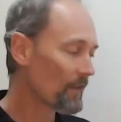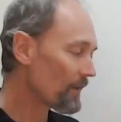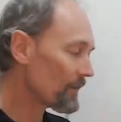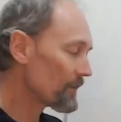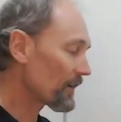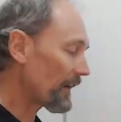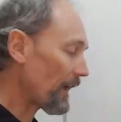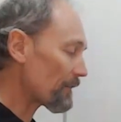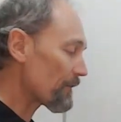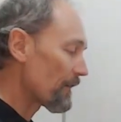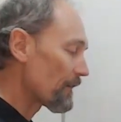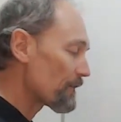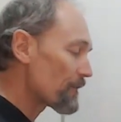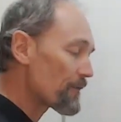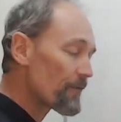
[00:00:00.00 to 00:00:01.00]
You're going to have
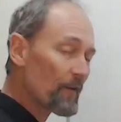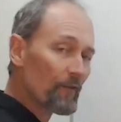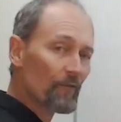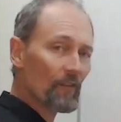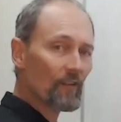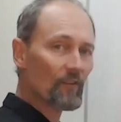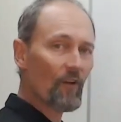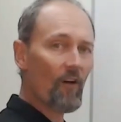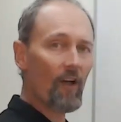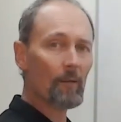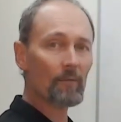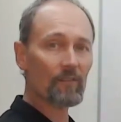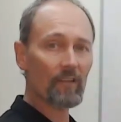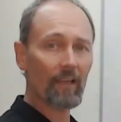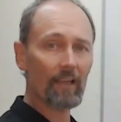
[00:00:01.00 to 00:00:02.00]
50
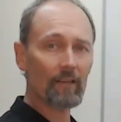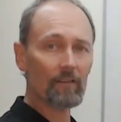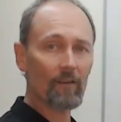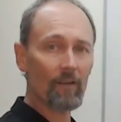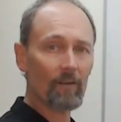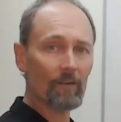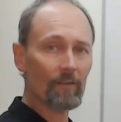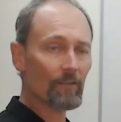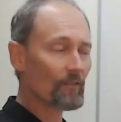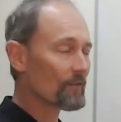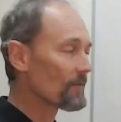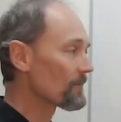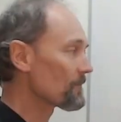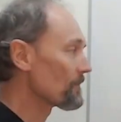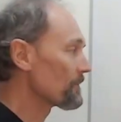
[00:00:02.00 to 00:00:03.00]
times $10.
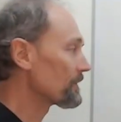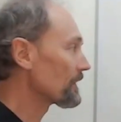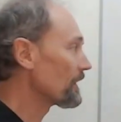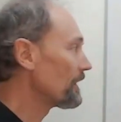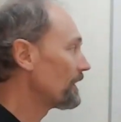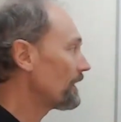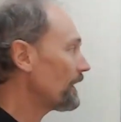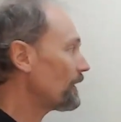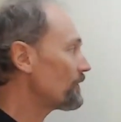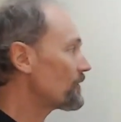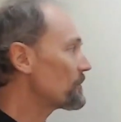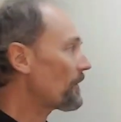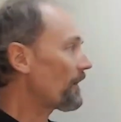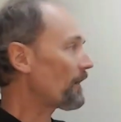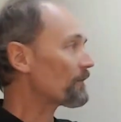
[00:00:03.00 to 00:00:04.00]
If you
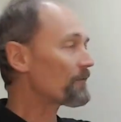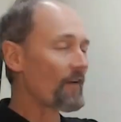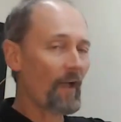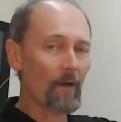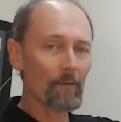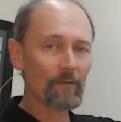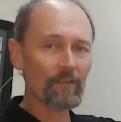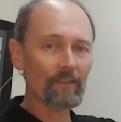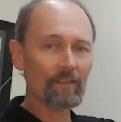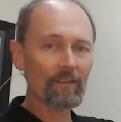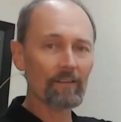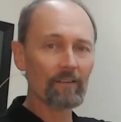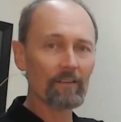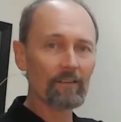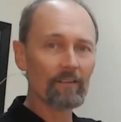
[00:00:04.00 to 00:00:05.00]
buy 1,000,
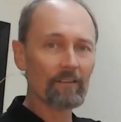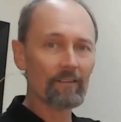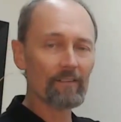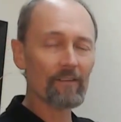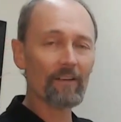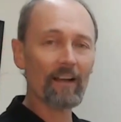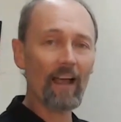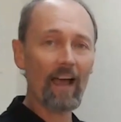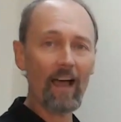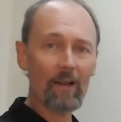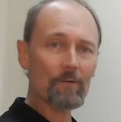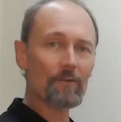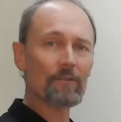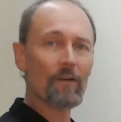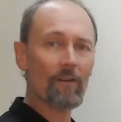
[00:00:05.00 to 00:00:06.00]
you got
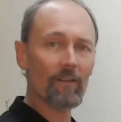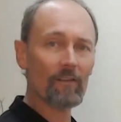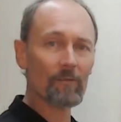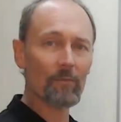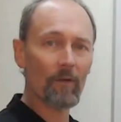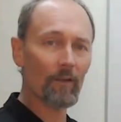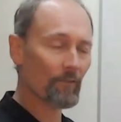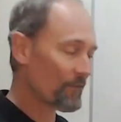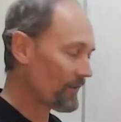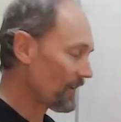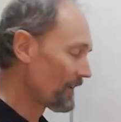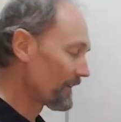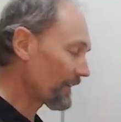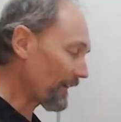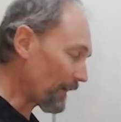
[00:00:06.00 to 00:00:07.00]
$100 worth.
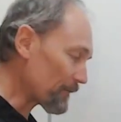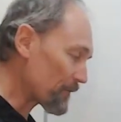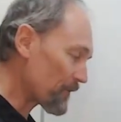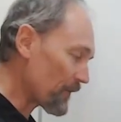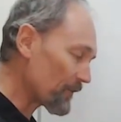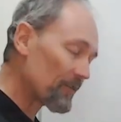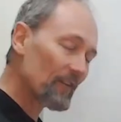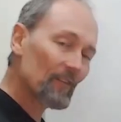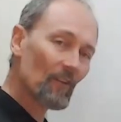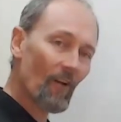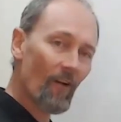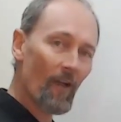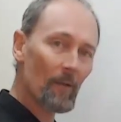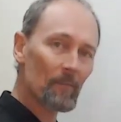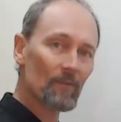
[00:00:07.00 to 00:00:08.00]
You're going to have 50
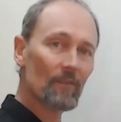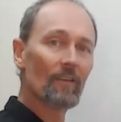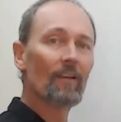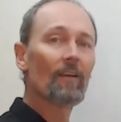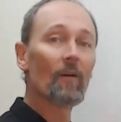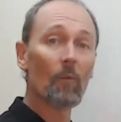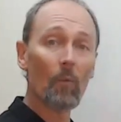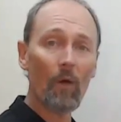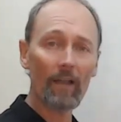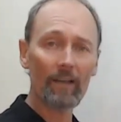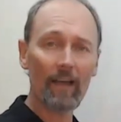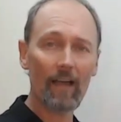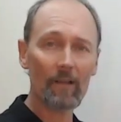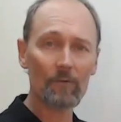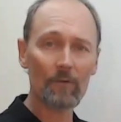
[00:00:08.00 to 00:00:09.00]
times
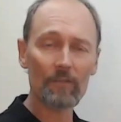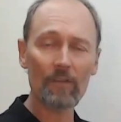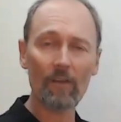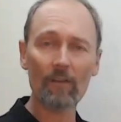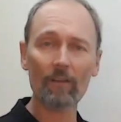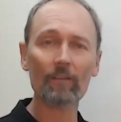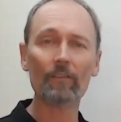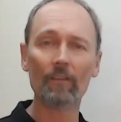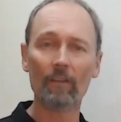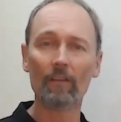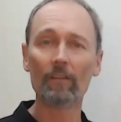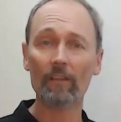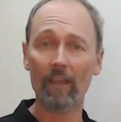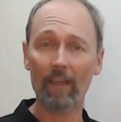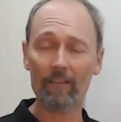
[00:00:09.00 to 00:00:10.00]
$100.
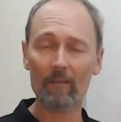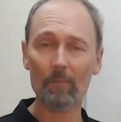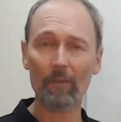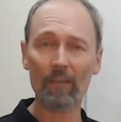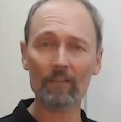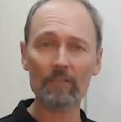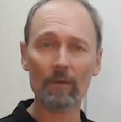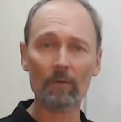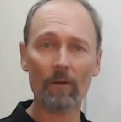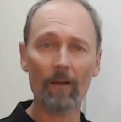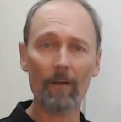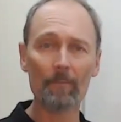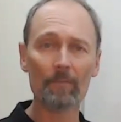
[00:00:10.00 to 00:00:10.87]
You get the picture, right?